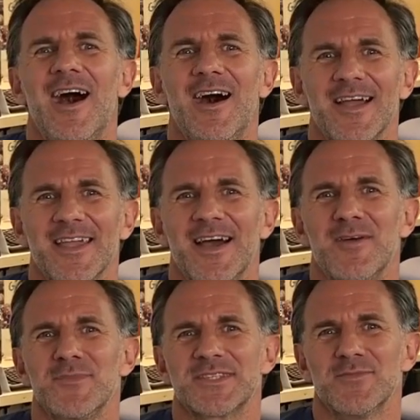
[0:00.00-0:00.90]
Hi,
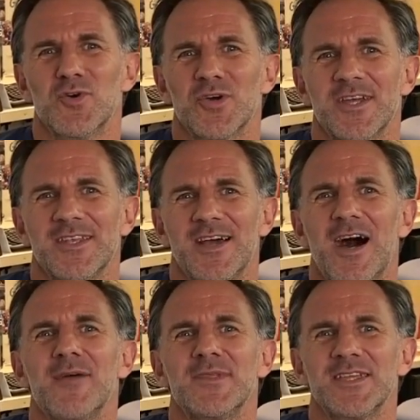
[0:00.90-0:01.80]
I'm Mr.
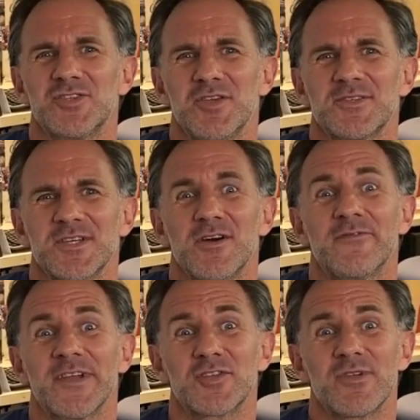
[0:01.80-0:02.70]
Morgan, I'm the tutor
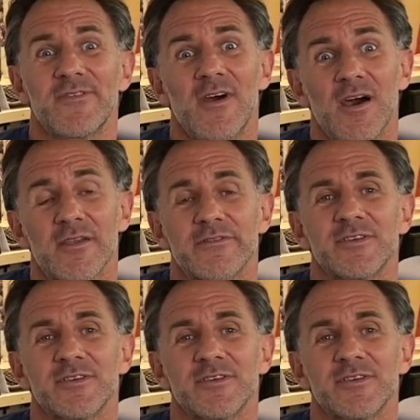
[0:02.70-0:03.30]
of Victory 5.